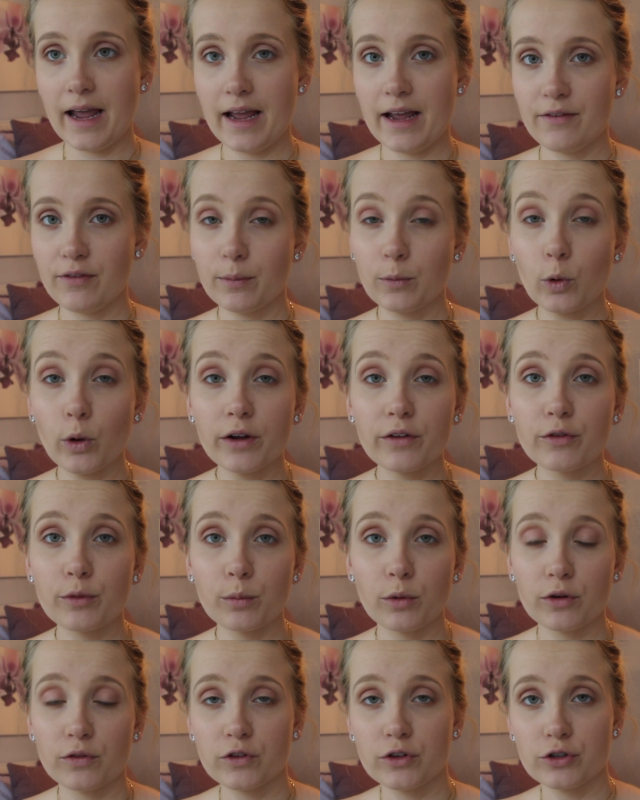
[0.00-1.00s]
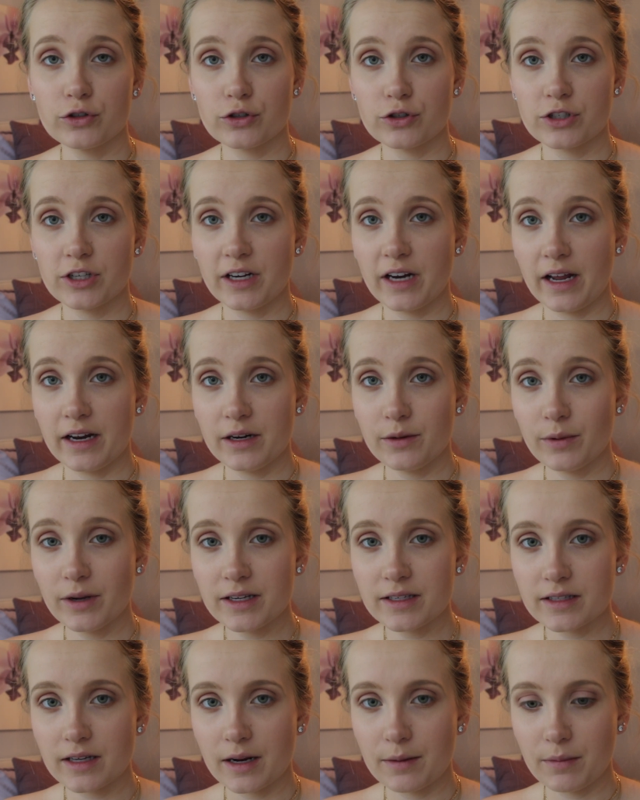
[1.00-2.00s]
If I'm going for more of a neutral shade
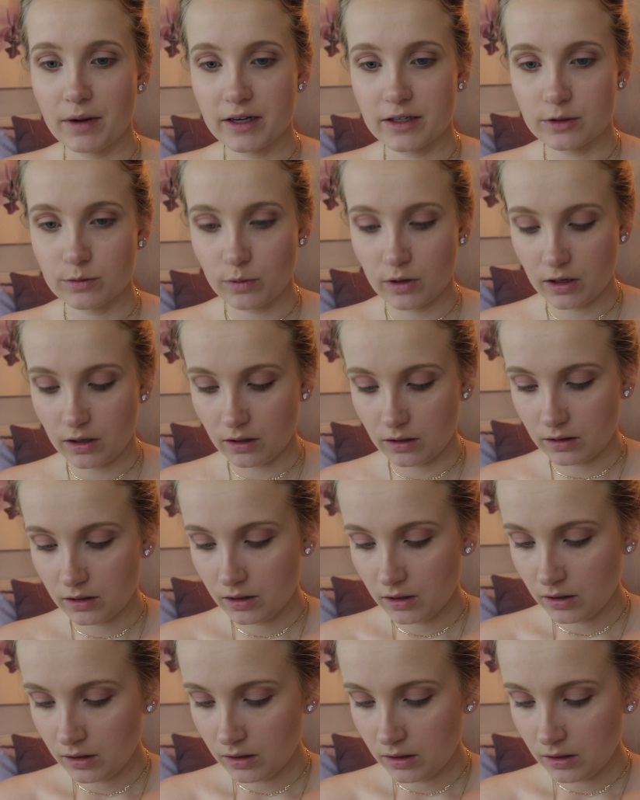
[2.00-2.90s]
anyways, then I might as well